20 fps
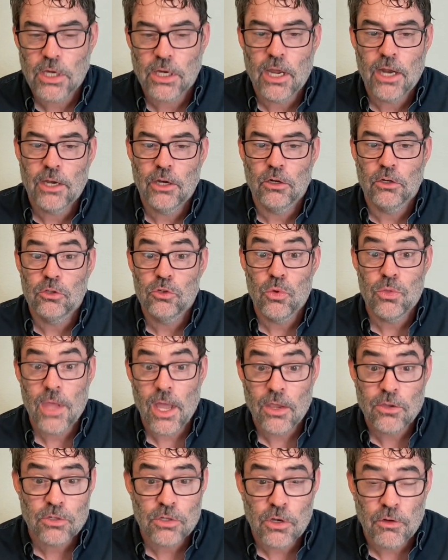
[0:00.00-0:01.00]
I got here in
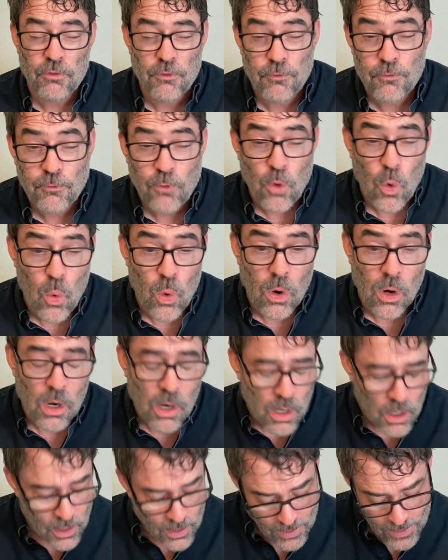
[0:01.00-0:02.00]

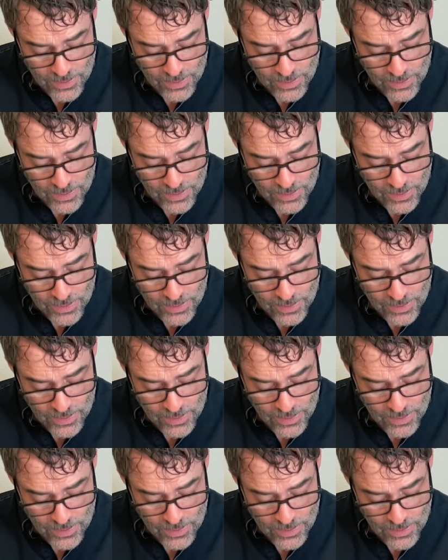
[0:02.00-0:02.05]
2004.